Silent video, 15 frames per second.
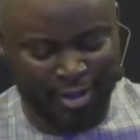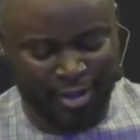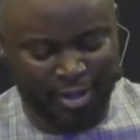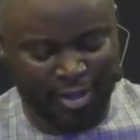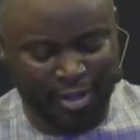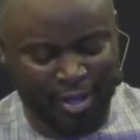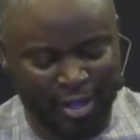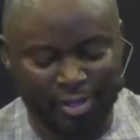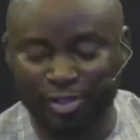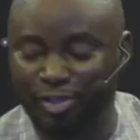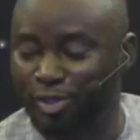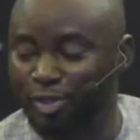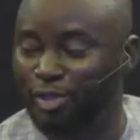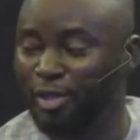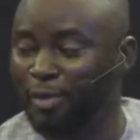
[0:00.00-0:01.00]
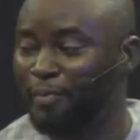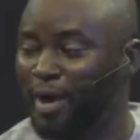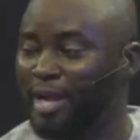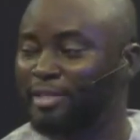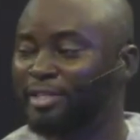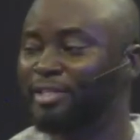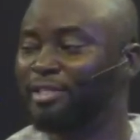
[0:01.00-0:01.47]
Into the
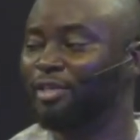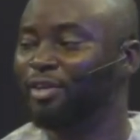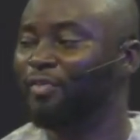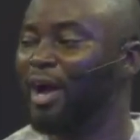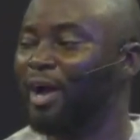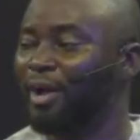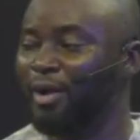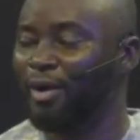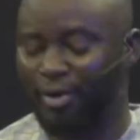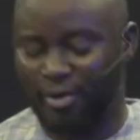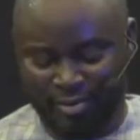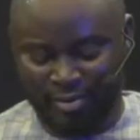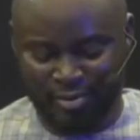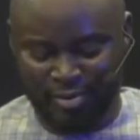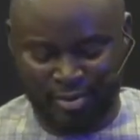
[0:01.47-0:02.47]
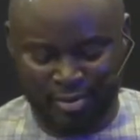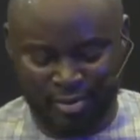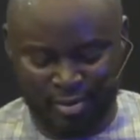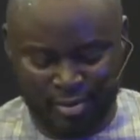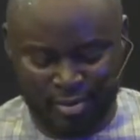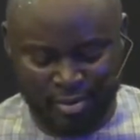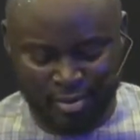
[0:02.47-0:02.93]
presence of our God.
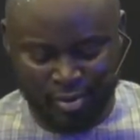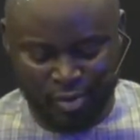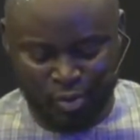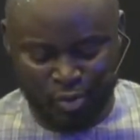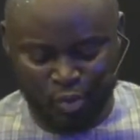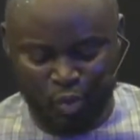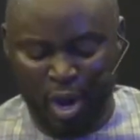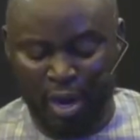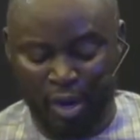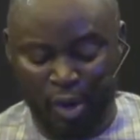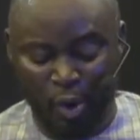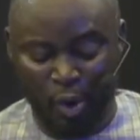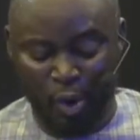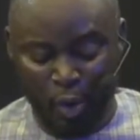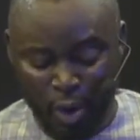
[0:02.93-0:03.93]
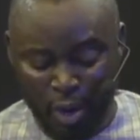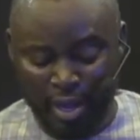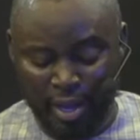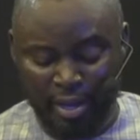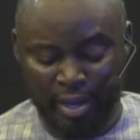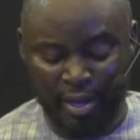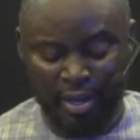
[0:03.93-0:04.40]
We're going
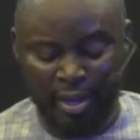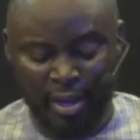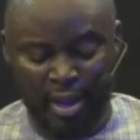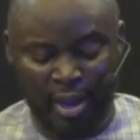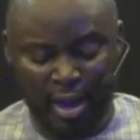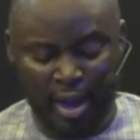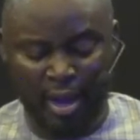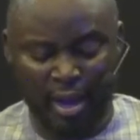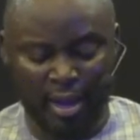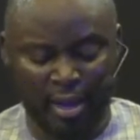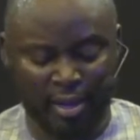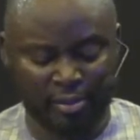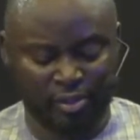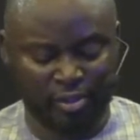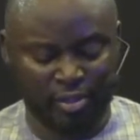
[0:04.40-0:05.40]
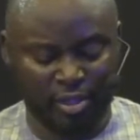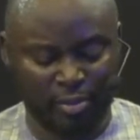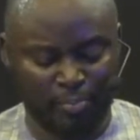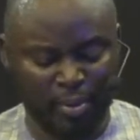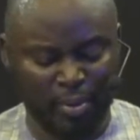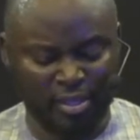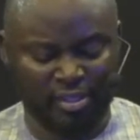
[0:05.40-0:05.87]
higher today.
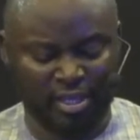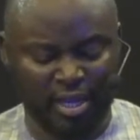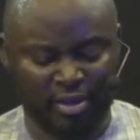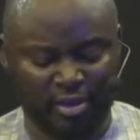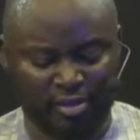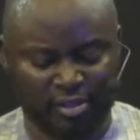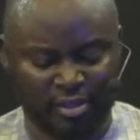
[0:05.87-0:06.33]
Please take your seat.